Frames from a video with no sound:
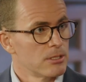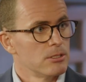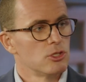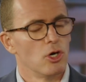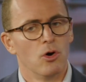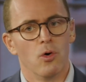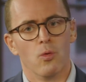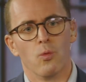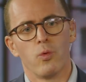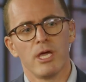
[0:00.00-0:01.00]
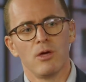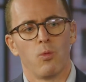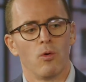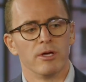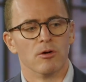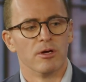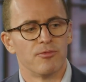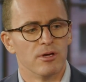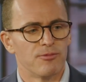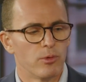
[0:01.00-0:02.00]
So we want,
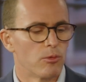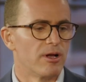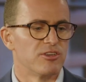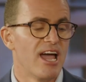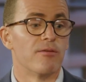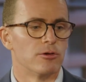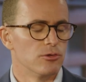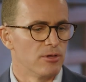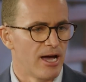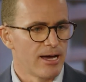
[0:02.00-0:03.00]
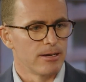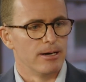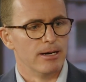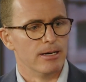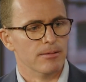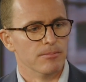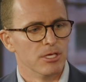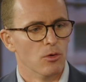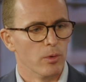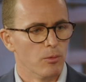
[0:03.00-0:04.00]
if we were to ever do that,
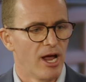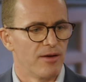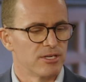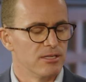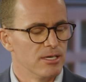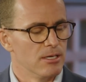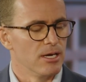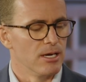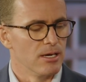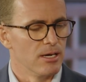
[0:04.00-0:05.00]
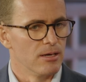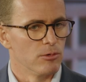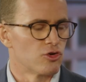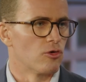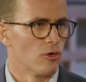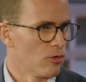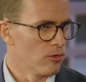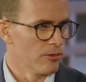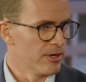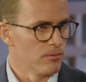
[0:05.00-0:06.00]
we would have to need a return
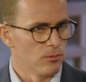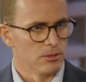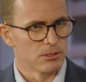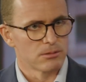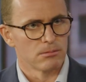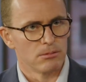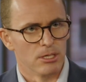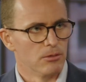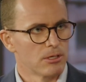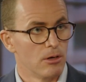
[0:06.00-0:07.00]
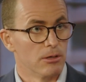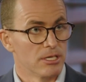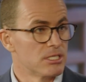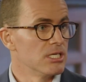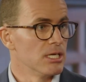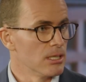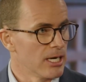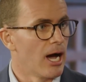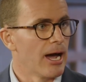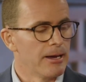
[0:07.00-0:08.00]
hurdle that was, call it exceedingly
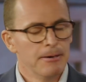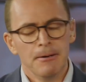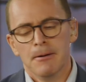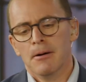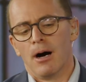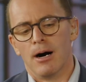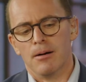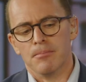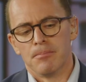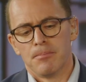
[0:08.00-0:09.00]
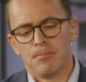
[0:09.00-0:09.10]
high. Mm-hmm.